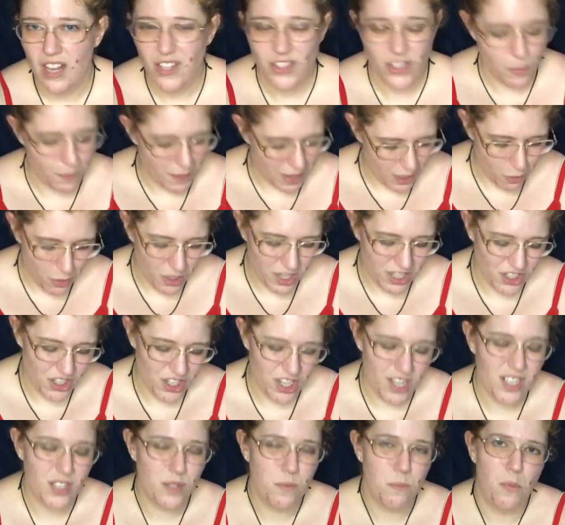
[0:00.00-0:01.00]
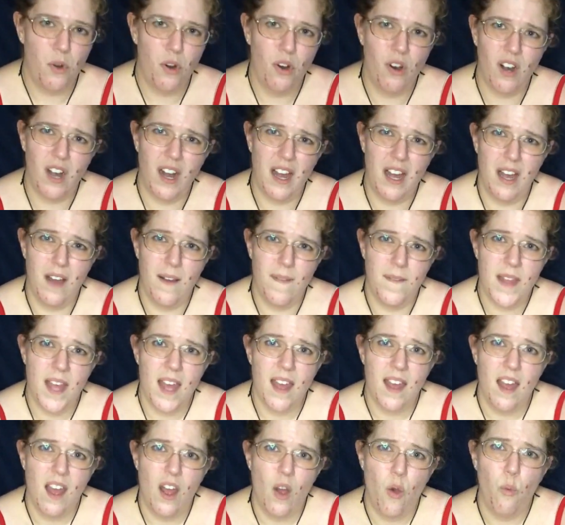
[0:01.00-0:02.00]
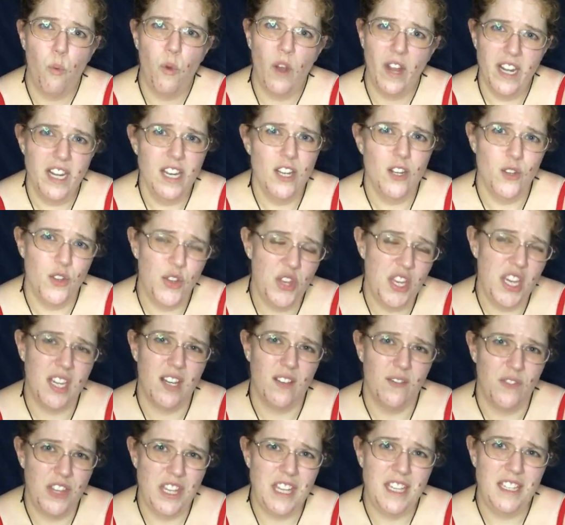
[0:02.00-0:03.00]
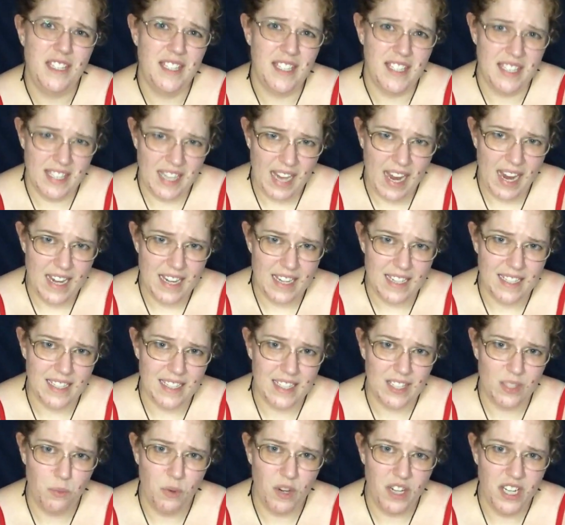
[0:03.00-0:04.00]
So my question is more of, what do you think of these sites?